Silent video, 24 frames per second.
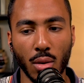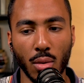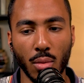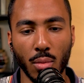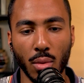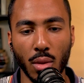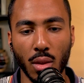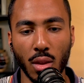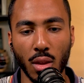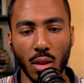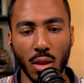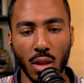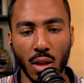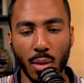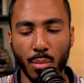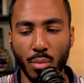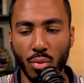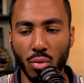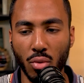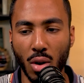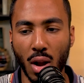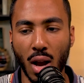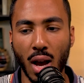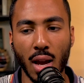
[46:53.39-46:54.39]
the
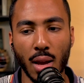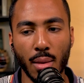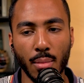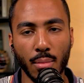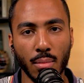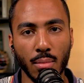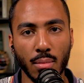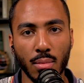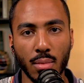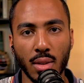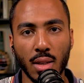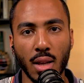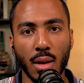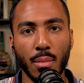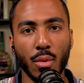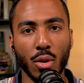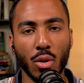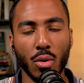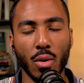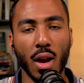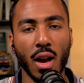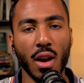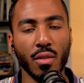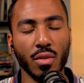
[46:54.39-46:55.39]
prime
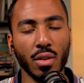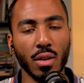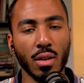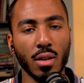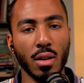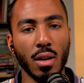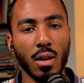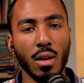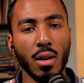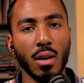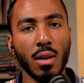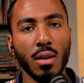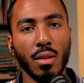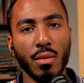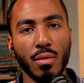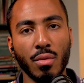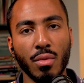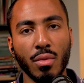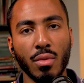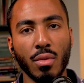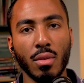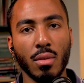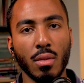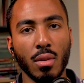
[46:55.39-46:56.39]
demographic
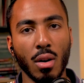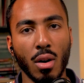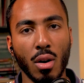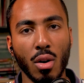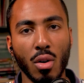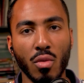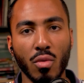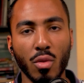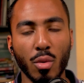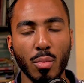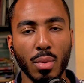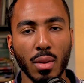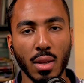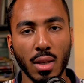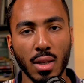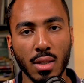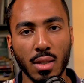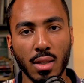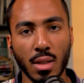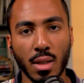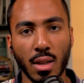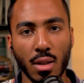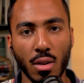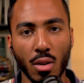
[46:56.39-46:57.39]
of
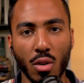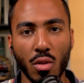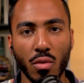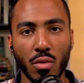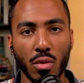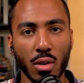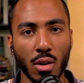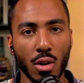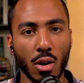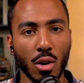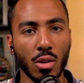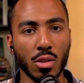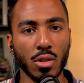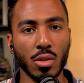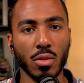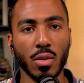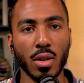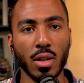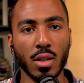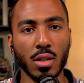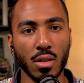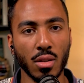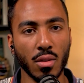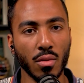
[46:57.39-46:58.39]
over-policing and
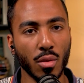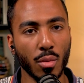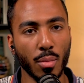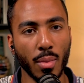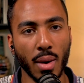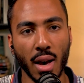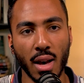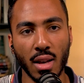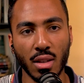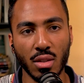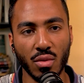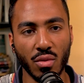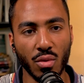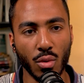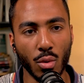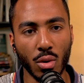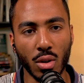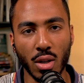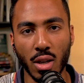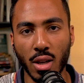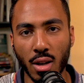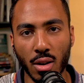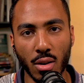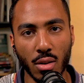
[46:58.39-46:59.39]
over-incarceration of the past
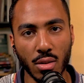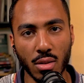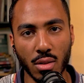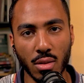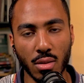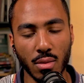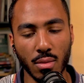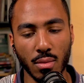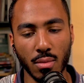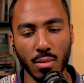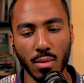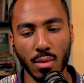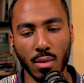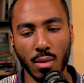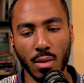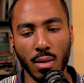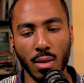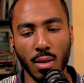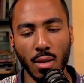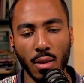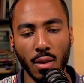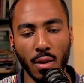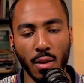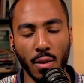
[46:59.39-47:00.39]
40 years.
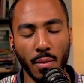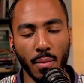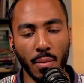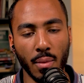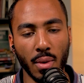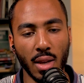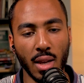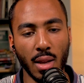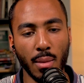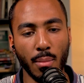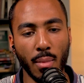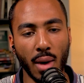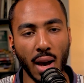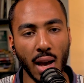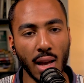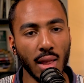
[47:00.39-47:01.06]
In my